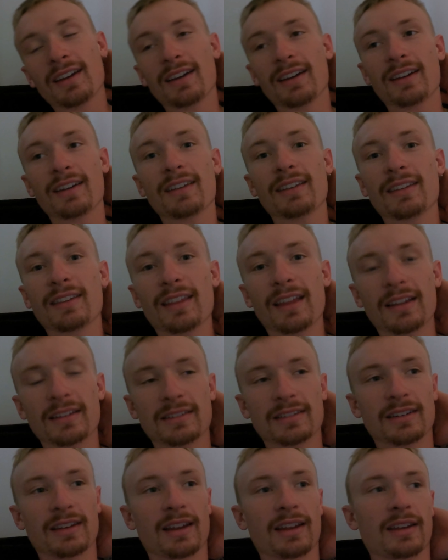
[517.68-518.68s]
Uh,
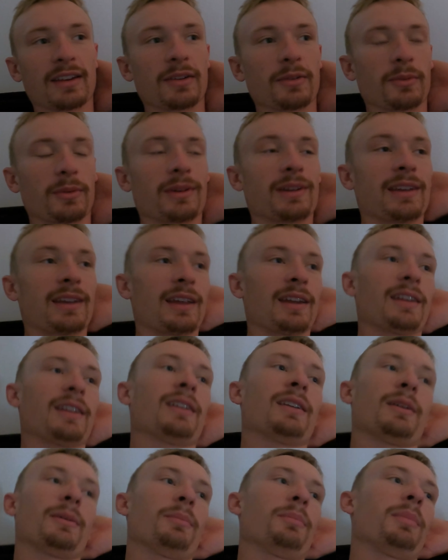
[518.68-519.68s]
last night we
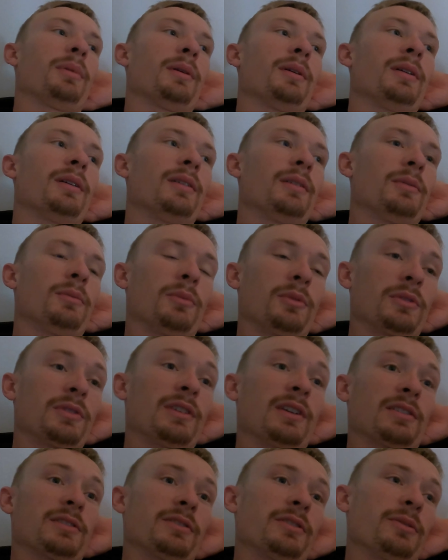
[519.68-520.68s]
ended up, uh, well
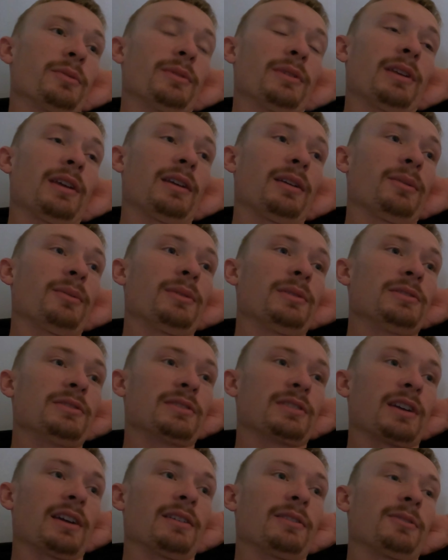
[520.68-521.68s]
yesterday we
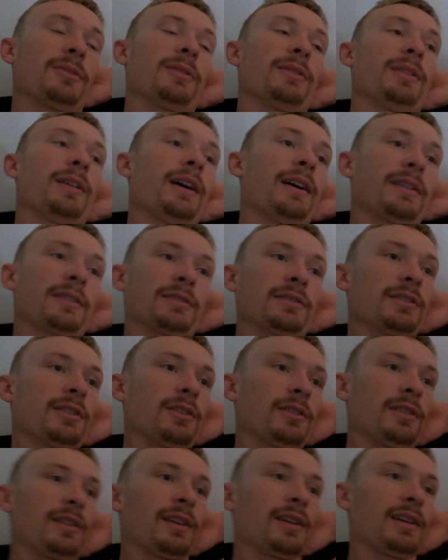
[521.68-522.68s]
just kind of relaxed
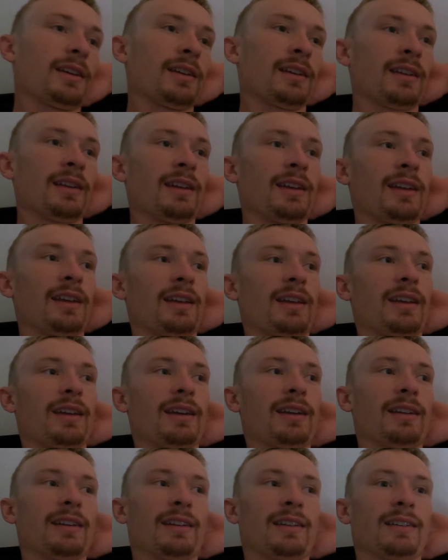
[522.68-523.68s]
all day
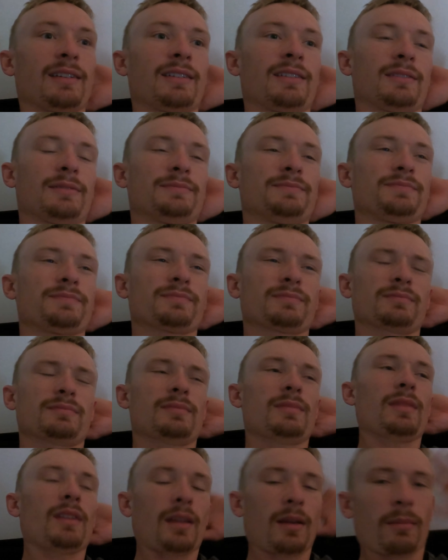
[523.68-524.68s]
and uh,
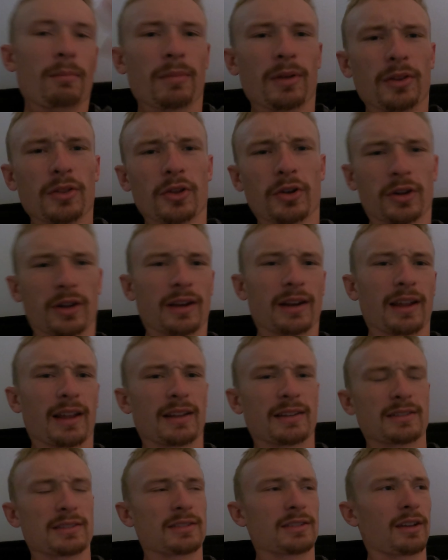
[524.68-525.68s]
been looking
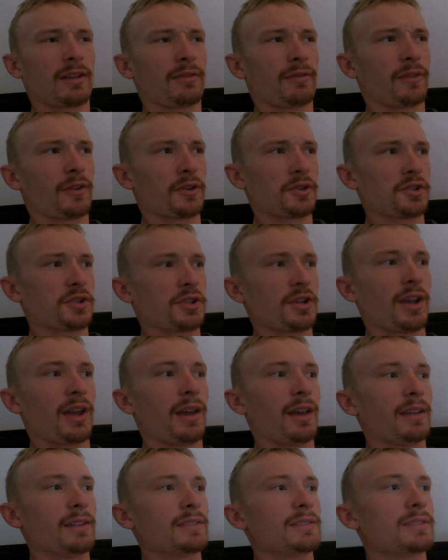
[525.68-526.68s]
at stuff for
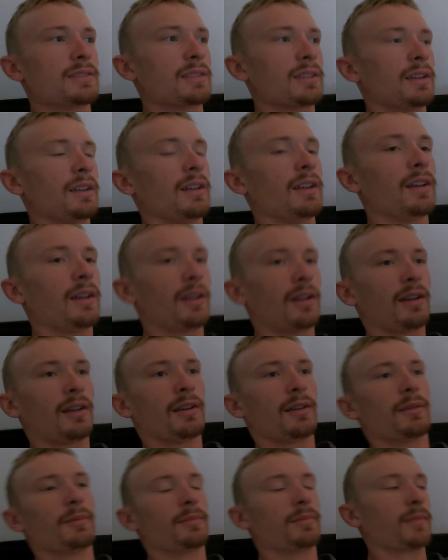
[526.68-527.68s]
sheds.
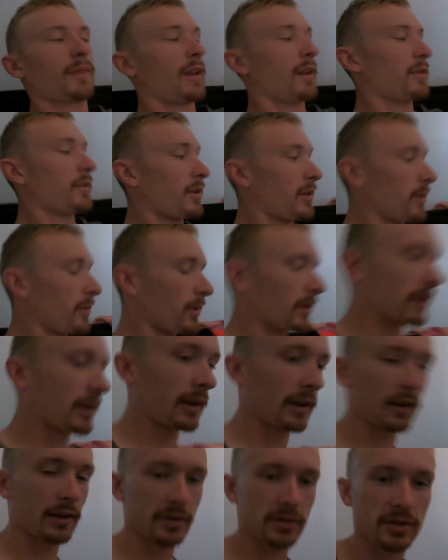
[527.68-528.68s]
Um, I really want
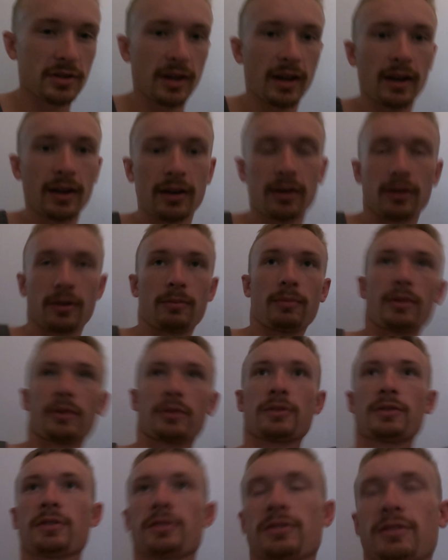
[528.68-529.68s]
to get a shed or
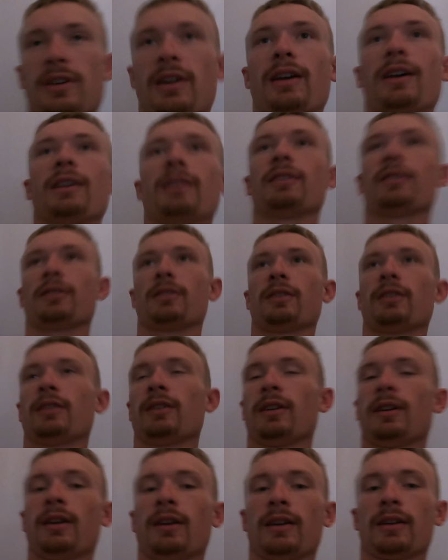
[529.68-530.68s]
build a shed or
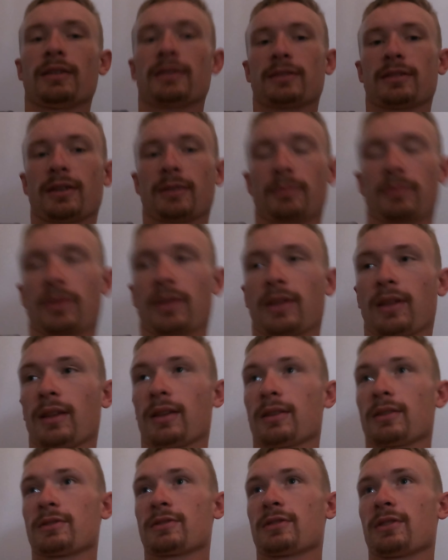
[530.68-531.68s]

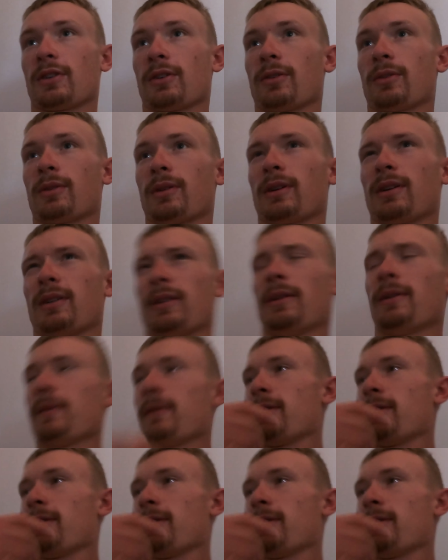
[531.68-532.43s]
something. So, uh,